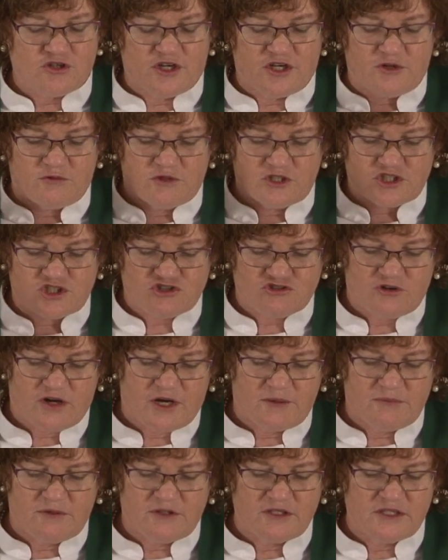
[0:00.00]
in which
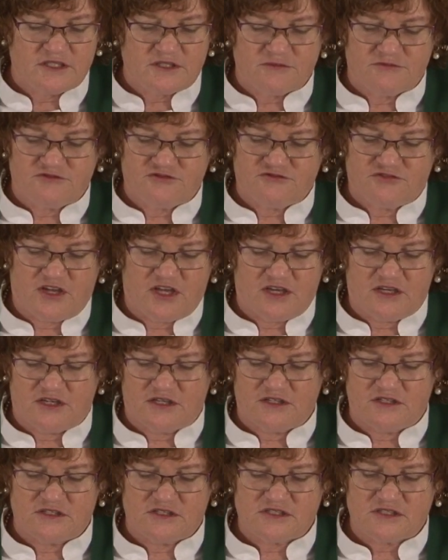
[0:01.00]
tribalism
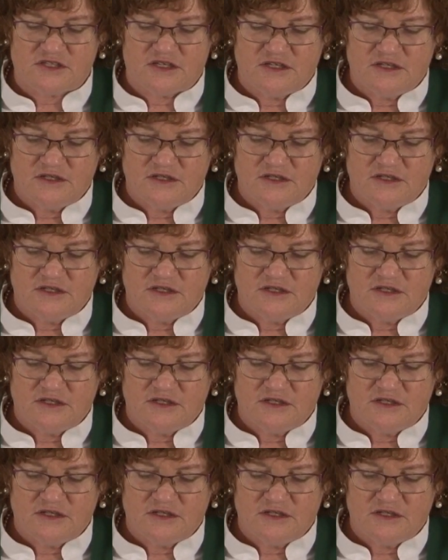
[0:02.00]
fades,